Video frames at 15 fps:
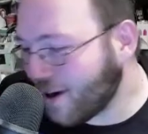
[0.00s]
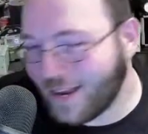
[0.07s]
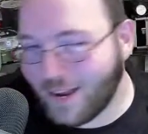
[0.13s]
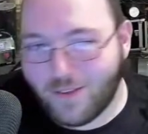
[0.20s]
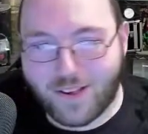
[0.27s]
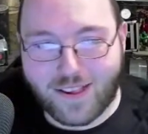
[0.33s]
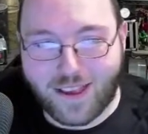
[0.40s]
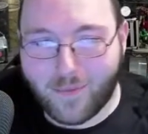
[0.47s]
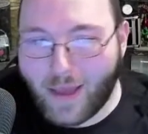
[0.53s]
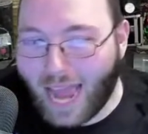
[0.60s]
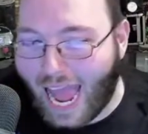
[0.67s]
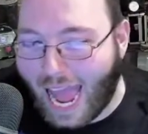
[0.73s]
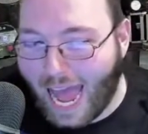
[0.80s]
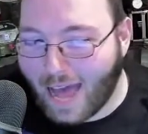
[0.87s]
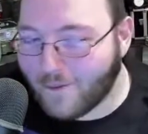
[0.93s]
dude. This is going to be
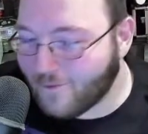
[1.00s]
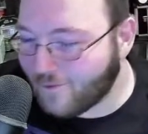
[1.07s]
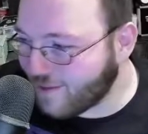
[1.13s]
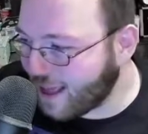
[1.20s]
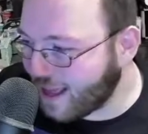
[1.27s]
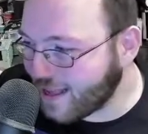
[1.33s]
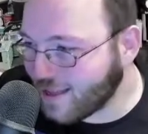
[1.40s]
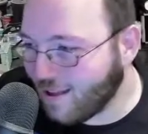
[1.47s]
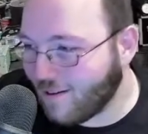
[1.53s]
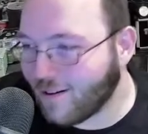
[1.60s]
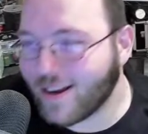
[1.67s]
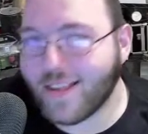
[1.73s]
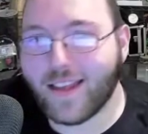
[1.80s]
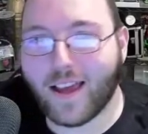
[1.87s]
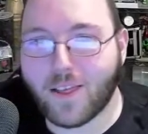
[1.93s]
half as long
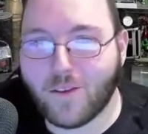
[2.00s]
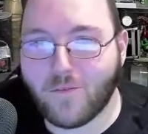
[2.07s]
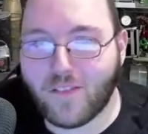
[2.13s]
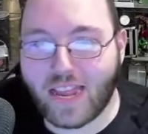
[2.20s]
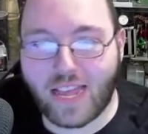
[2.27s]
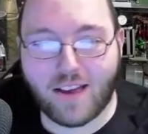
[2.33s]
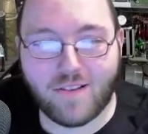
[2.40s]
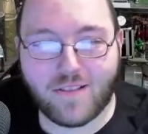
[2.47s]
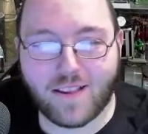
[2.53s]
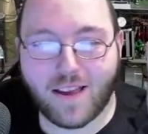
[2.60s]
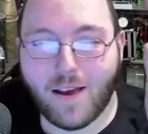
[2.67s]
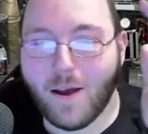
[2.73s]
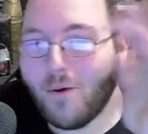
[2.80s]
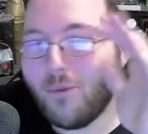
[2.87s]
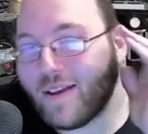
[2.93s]
as the other videos
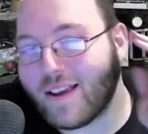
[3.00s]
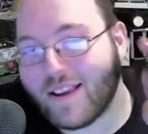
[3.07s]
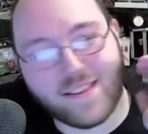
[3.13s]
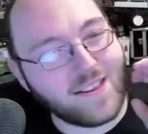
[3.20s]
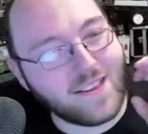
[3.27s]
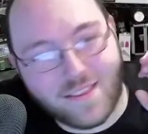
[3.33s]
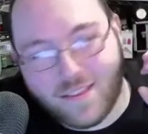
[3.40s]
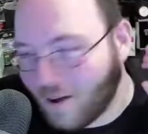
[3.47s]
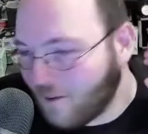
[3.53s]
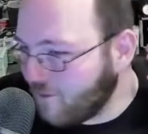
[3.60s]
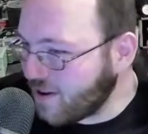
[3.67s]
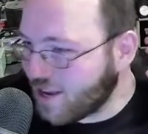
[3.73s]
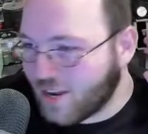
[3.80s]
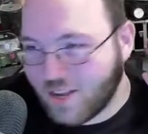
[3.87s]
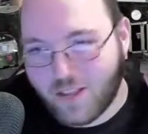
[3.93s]
because this stuff
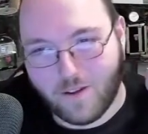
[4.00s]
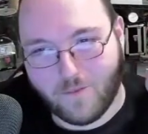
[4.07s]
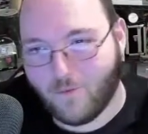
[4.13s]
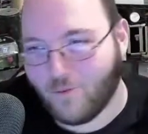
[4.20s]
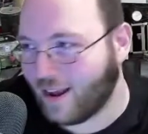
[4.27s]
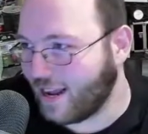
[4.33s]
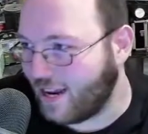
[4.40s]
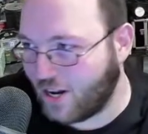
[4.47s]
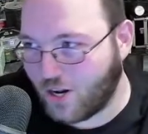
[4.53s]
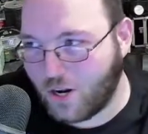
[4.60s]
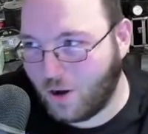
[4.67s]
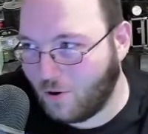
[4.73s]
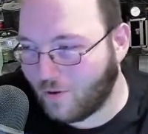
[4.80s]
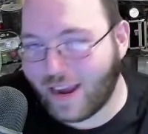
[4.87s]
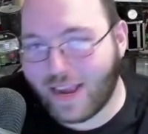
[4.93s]
is just a freaking
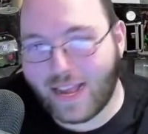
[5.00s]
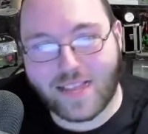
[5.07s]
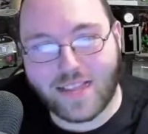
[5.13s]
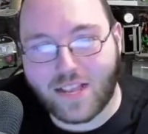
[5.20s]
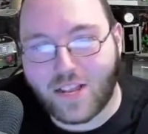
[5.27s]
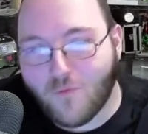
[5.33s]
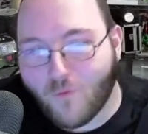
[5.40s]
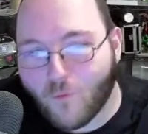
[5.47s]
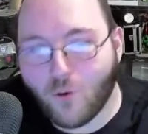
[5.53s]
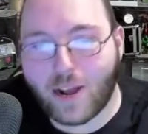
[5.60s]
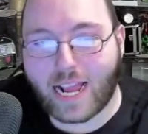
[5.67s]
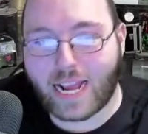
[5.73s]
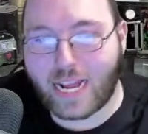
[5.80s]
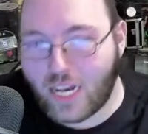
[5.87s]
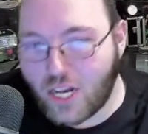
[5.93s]
joke. It's a
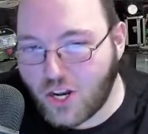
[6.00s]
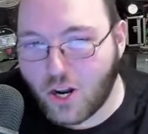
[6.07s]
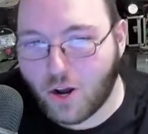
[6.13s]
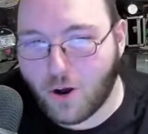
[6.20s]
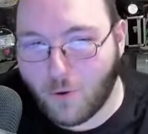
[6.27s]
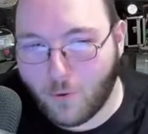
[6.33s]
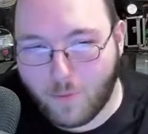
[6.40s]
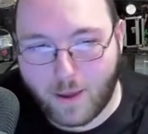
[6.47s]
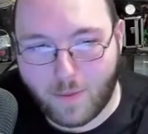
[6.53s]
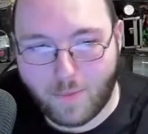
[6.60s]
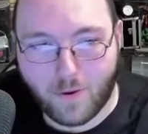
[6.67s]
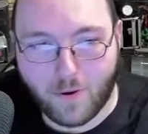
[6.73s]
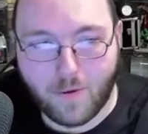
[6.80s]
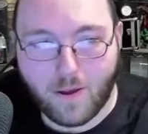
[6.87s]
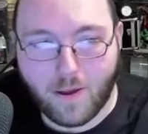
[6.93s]
freaking joke,
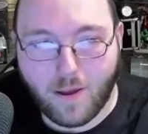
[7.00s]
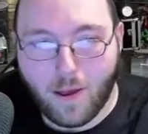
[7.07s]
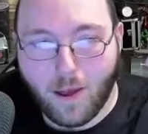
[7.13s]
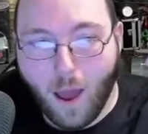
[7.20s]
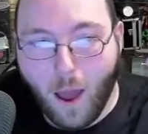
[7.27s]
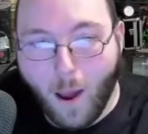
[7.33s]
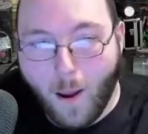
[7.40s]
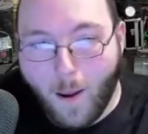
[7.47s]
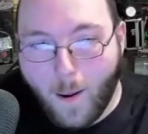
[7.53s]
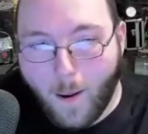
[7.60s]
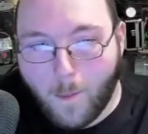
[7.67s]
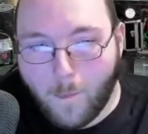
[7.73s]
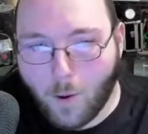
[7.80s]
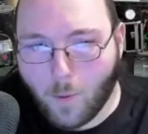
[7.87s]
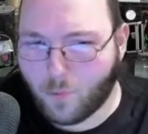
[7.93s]
people.
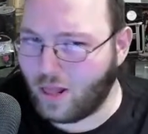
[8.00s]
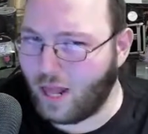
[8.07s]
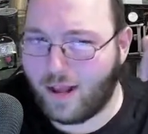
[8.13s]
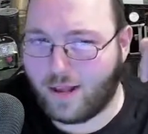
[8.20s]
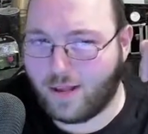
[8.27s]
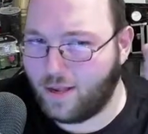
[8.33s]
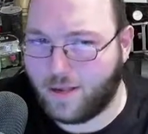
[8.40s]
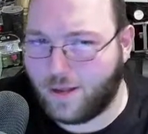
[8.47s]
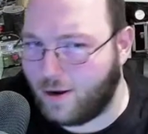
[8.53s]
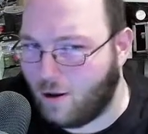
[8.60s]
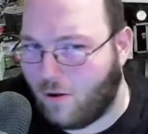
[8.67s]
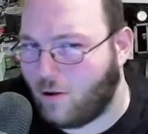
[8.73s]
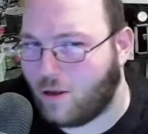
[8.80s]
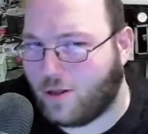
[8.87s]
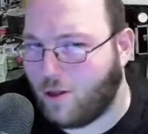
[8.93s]
Perplex is an
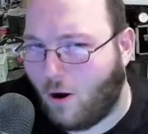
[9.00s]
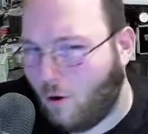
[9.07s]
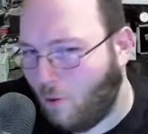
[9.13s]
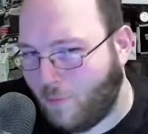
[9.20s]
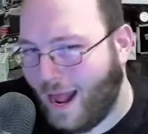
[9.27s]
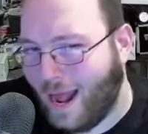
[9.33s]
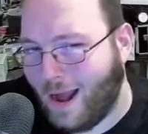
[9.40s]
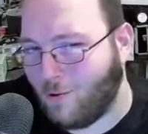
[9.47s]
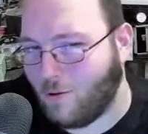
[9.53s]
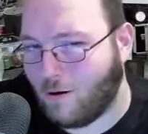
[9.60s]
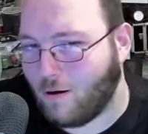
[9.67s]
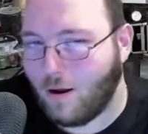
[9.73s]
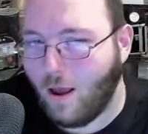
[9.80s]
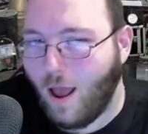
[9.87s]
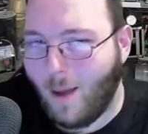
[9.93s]
all-star
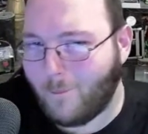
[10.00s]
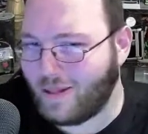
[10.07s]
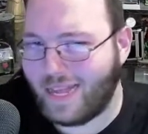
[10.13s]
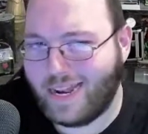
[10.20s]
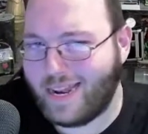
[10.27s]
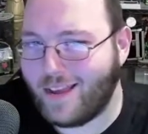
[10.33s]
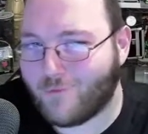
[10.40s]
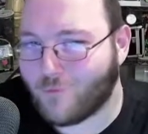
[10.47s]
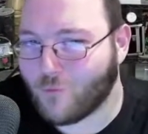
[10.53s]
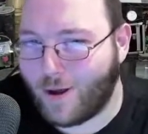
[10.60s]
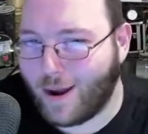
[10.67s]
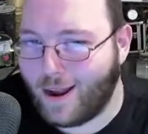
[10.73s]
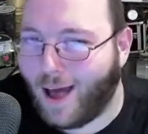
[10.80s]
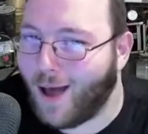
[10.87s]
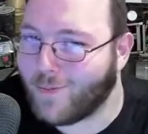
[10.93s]
power. Plenty of
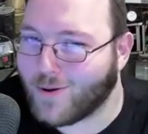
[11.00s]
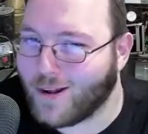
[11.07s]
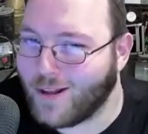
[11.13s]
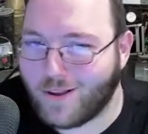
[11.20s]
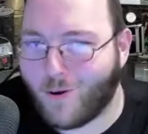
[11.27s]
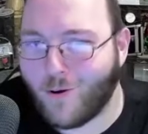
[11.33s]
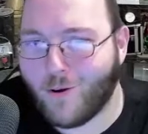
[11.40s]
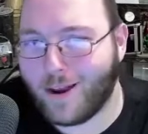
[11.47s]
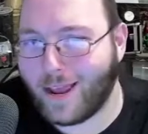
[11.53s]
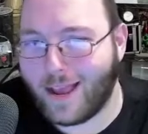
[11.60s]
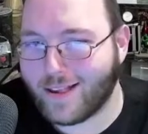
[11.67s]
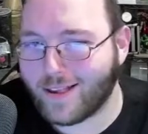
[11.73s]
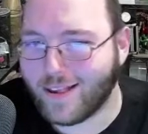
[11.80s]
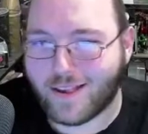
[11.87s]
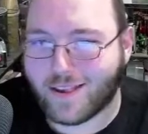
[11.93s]
great options already
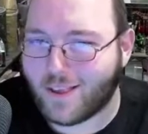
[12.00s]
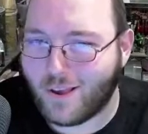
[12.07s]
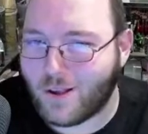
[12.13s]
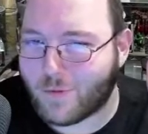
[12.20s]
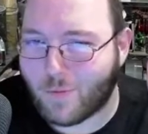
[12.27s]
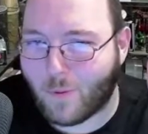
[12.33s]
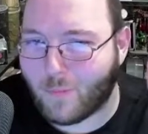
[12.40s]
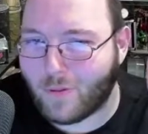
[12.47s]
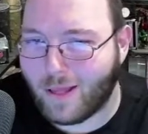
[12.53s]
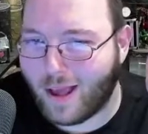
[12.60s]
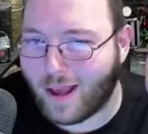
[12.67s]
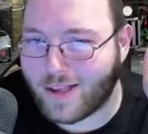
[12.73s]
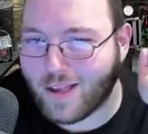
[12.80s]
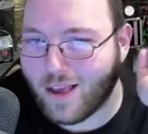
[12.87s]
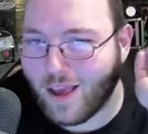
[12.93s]
exist to use
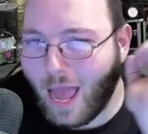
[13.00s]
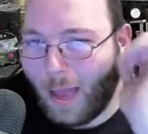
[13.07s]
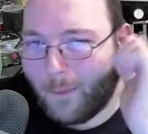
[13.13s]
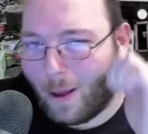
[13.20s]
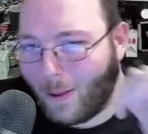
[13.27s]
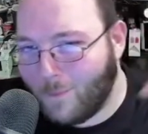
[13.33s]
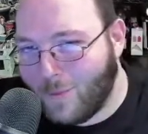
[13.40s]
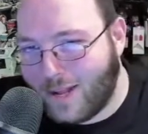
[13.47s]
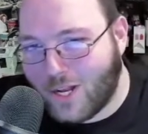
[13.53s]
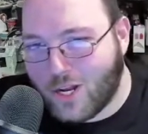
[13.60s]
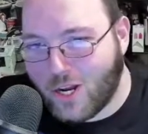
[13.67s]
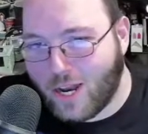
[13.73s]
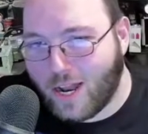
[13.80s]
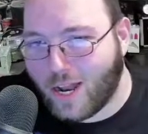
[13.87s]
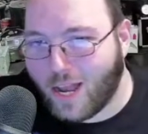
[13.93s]
Perplex. By
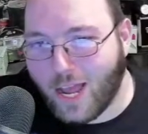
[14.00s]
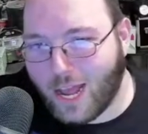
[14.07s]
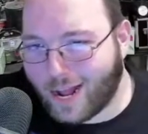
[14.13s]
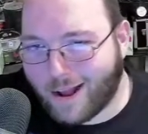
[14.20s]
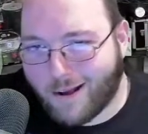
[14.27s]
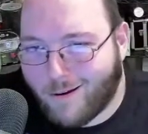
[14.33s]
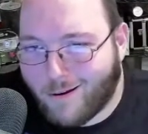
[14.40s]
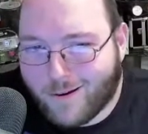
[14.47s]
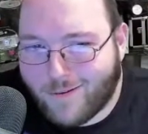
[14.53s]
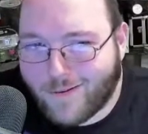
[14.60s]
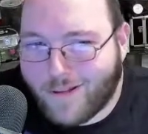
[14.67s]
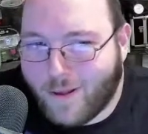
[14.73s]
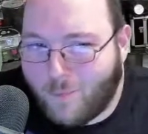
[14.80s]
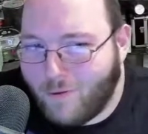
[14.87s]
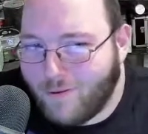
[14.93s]
benching it, characters
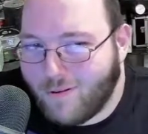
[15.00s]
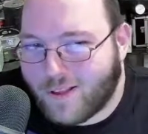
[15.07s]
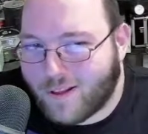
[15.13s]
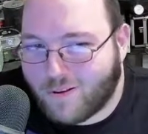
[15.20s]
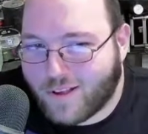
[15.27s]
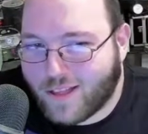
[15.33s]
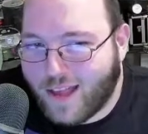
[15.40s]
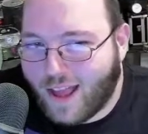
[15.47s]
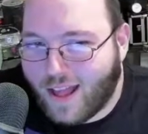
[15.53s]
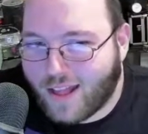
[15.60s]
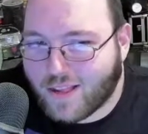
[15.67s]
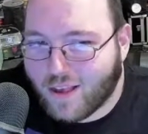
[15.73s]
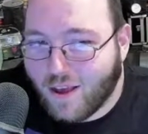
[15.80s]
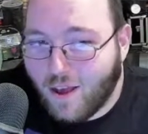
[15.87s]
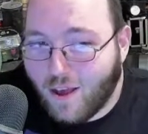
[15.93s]
that boost their
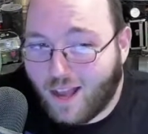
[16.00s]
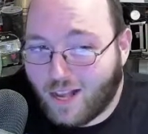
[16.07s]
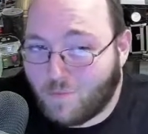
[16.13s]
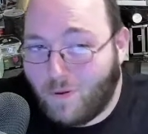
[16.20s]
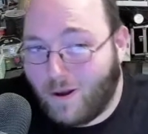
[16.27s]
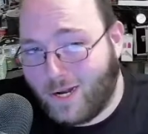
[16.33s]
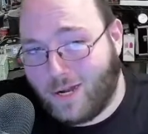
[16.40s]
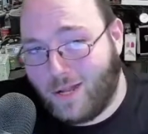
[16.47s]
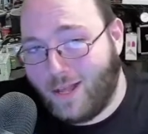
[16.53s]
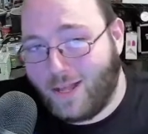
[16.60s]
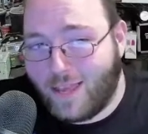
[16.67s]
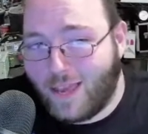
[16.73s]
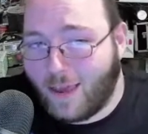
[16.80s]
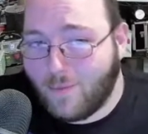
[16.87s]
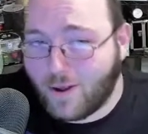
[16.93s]
stats, especially
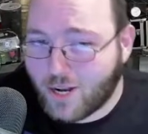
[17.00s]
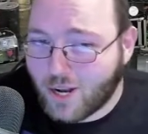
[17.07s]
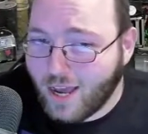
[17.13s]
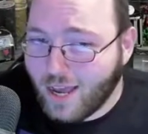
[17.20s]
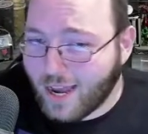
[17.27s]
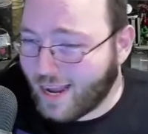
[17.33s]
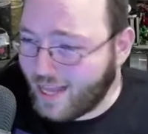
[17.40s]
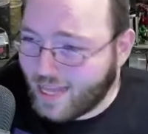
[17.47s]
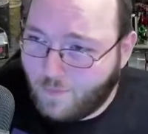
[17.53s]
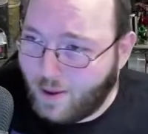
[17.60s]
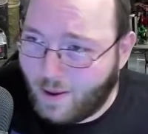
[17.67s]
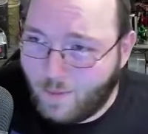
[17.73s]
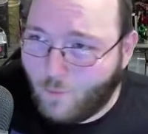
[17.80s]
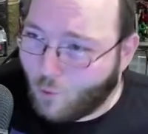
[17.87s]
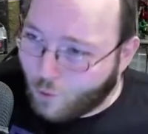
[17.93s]
damage, get to
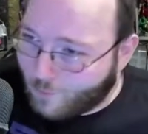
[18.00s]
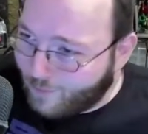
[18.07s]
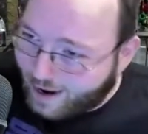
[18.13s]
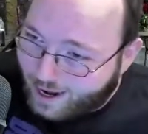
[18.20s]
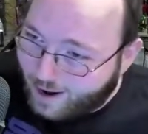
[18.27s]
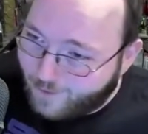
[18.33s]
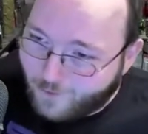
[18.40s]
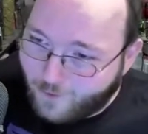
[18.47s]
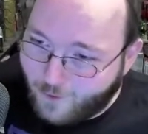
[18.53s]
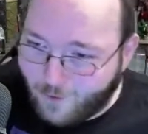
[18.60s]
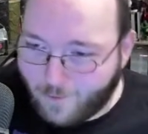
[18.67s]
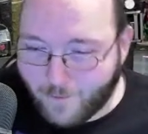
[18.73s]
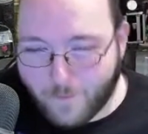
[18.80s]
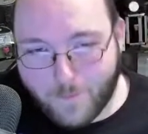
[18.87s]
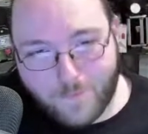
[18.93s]
be more
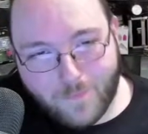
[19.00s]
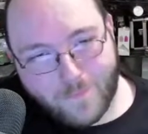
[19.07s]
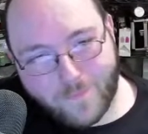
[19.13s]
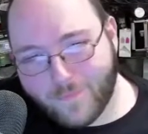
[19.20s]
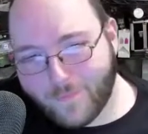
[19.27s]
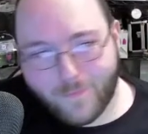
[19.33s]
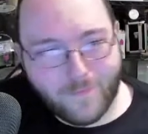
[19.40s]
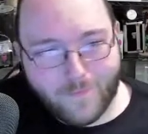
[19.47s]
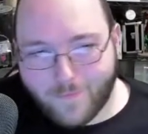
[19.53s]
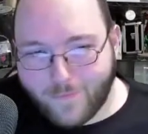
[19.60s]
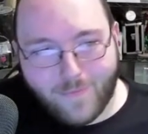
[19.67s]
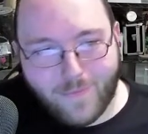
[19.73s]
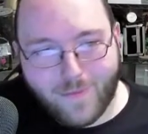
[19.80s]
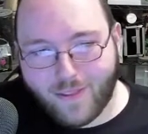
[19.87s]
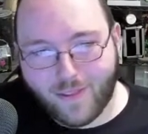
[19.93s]
meaningful.
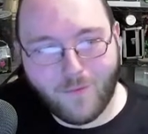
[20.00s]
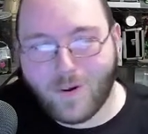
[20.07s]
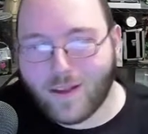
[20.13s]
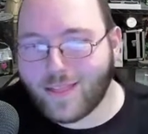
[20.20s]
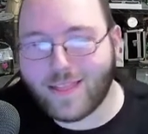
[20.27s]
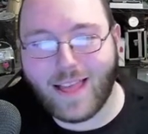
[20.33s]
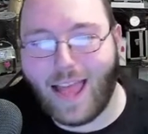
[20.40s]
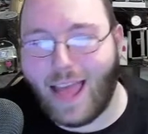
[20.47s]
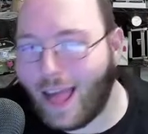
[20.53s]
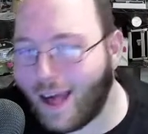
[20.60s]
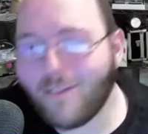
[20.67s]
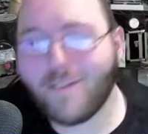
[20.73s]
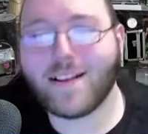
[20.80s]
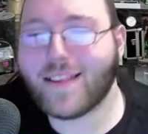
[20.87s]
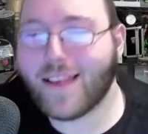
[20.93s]
What the
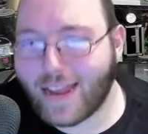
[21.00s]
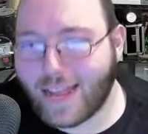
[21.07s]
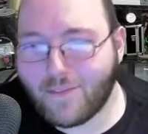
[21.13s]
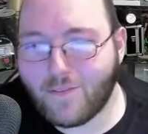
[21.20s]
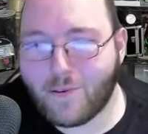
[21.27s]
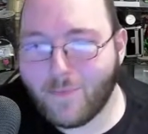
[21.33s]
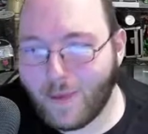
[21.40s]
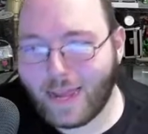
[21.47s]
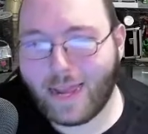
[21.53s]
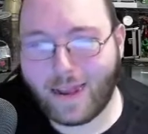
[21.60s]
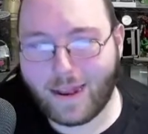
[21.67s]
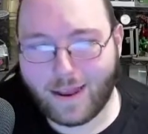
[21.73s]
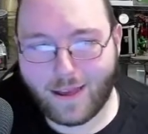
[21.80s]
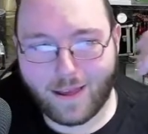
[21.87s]
hell does that even mean?